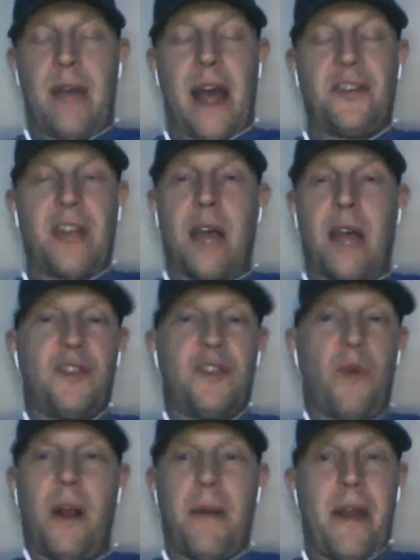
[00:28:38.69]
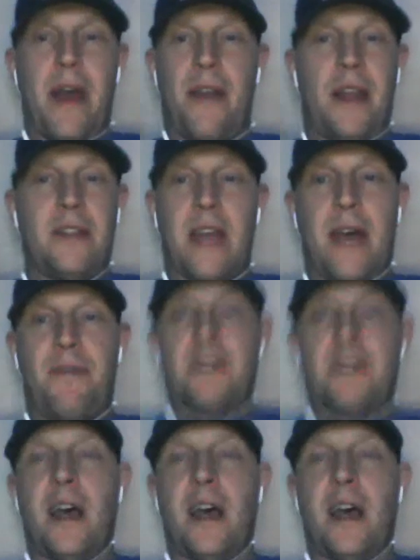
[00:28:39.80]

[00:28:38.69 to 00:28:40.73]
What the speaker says: I swear by that it's half the